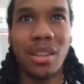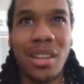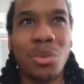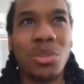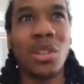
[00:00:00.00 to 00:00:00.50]

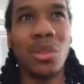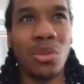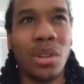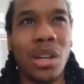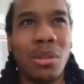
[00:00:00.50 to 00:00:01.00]
and you still
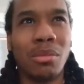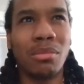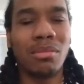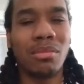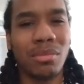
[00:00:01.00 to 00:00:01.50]
going out
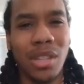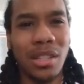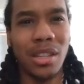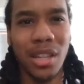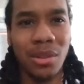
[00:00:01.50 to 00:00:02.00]

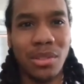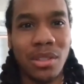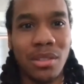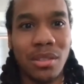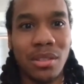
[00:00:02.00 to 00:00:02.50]
getting your nails
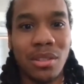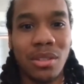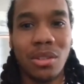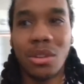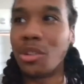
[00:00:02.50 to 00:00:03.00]
done,
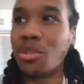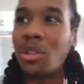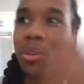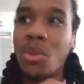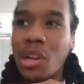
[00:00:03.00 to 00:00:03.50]
or you
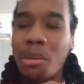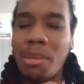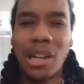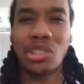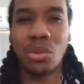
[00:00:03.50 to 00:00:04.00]
still going out
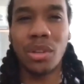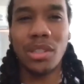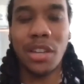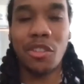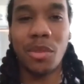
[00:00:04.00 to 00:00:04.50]
buying
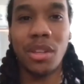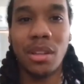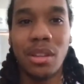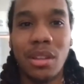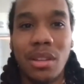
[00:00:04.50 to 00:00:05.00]
Jordans every week.
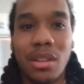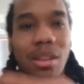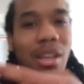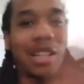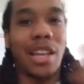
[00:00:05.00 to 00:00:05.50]

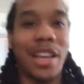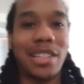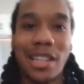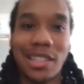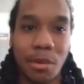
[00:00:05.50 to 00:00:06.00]
It's like that's
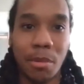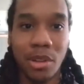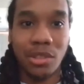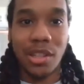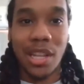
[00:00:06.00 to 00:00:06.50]
not the type of
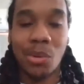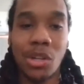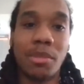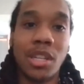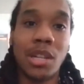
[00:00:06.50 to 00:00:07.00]
person that I want
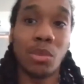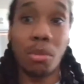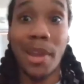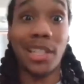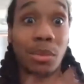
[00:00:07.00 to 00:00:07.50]
to be in a
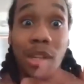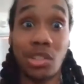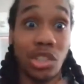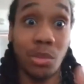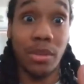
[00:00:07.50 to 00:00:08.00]
romantic
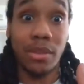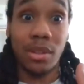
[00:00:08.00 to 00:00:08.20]
relationship with.